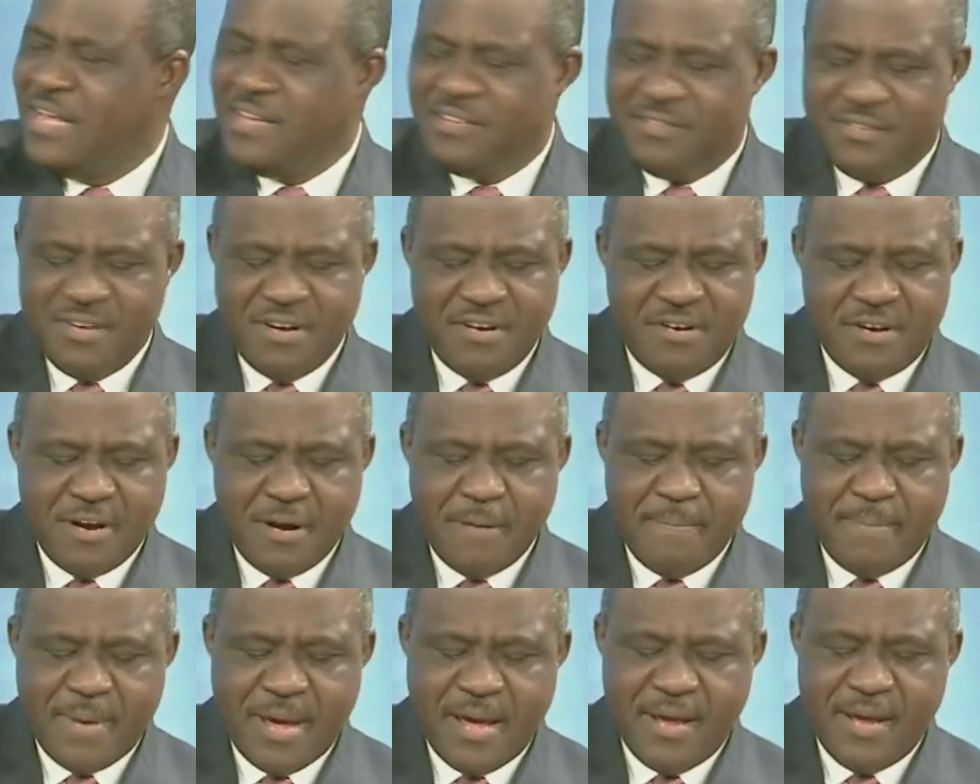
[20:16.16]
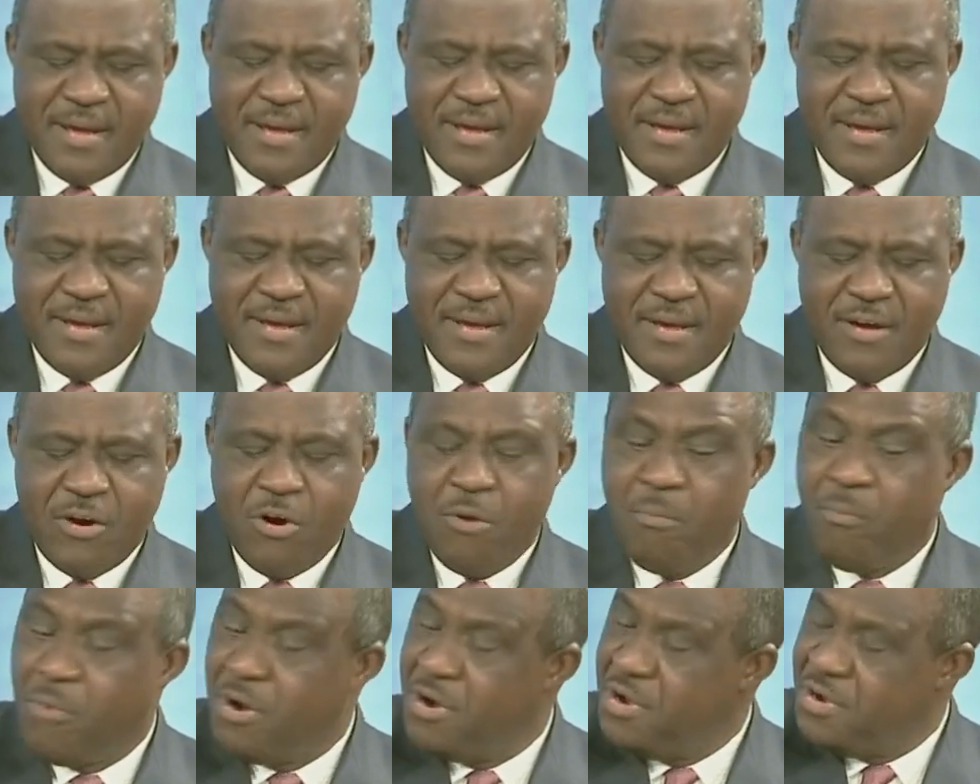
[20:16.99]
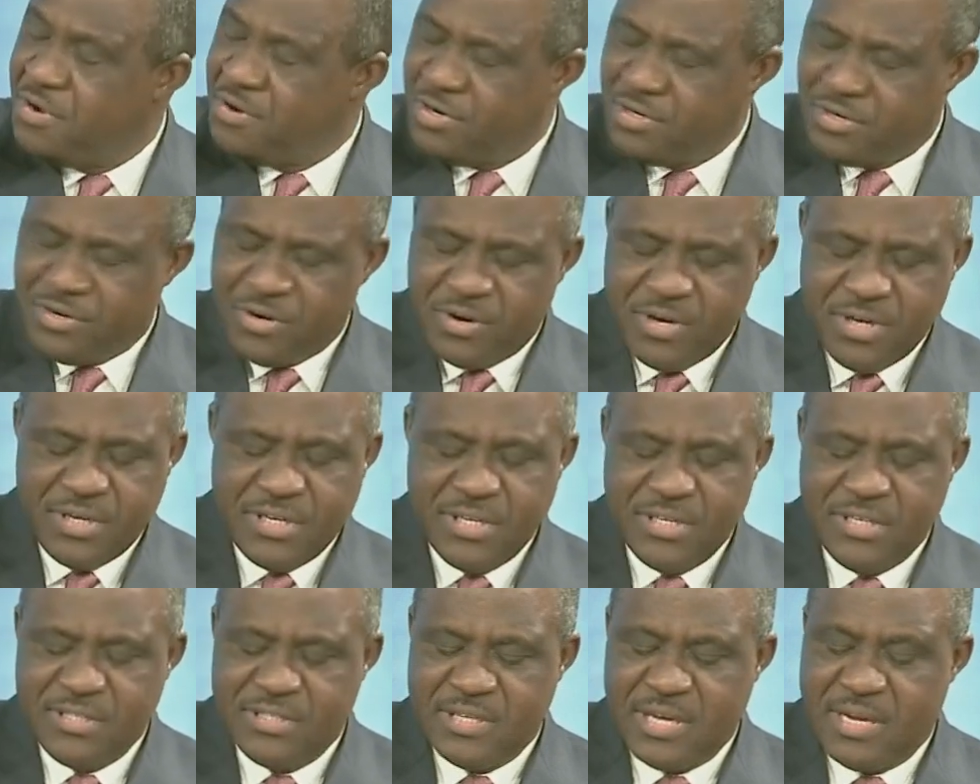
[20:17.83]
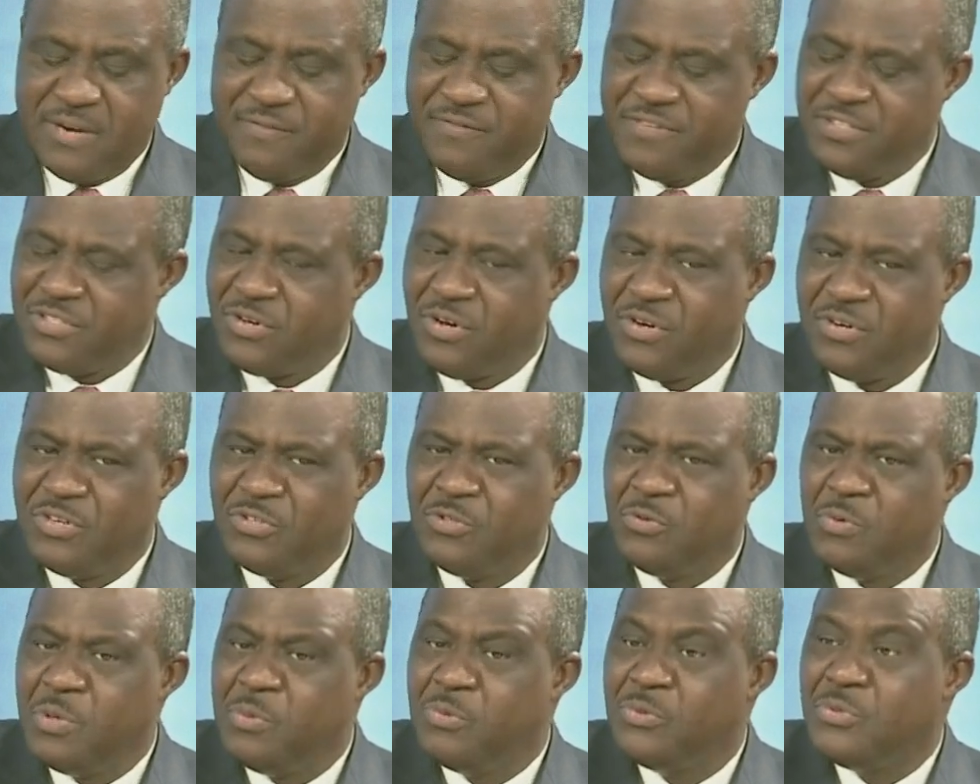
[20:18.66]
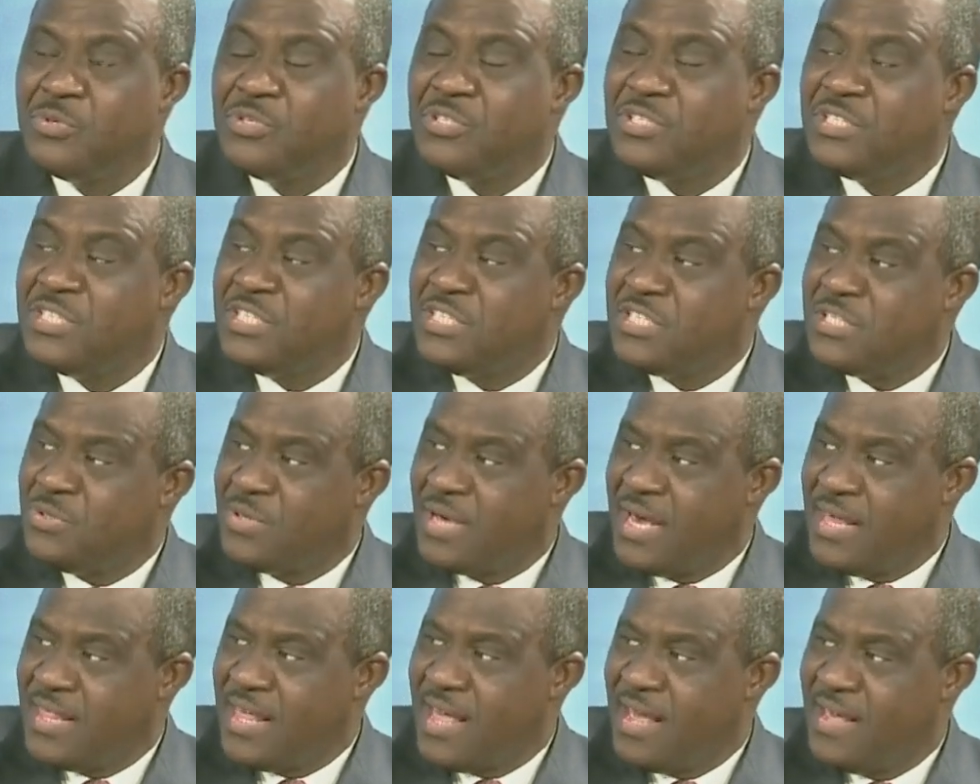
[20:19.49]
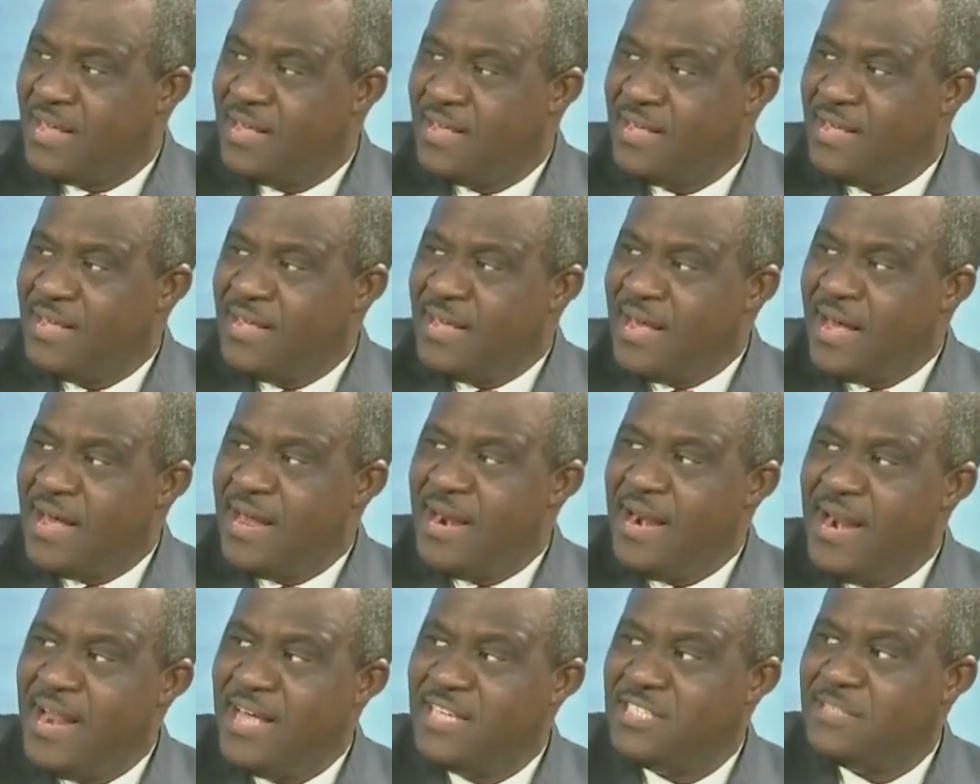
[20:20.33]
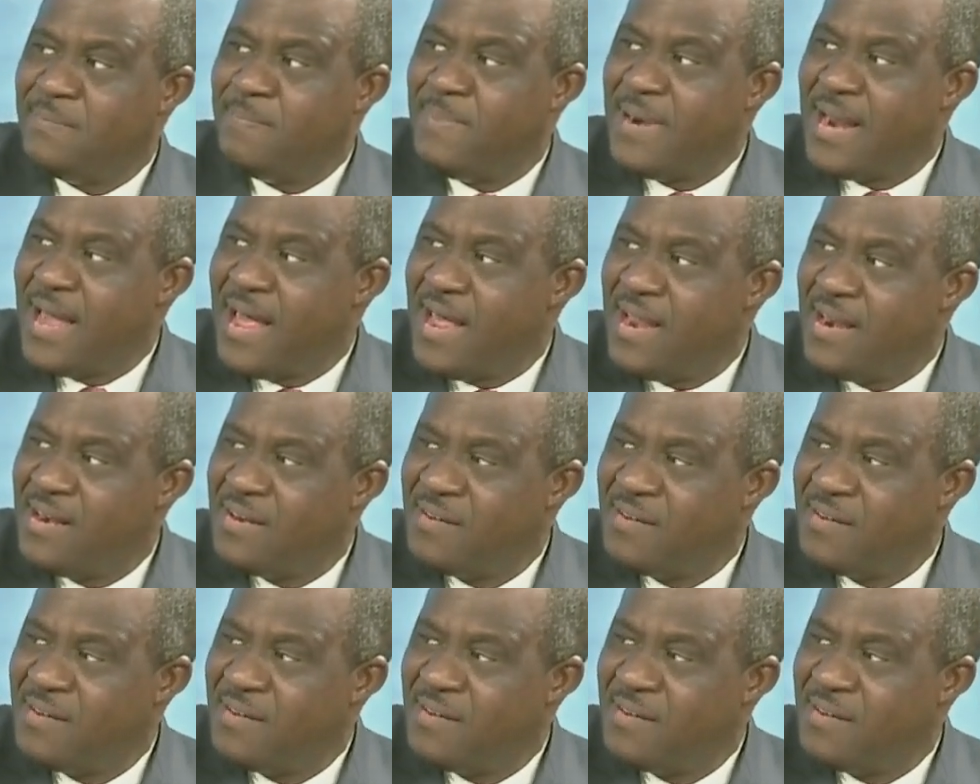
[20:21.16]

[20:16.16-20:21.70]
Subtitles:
Central bank or monetary authorities and fiscal authorities should be able to sit together and let's plan.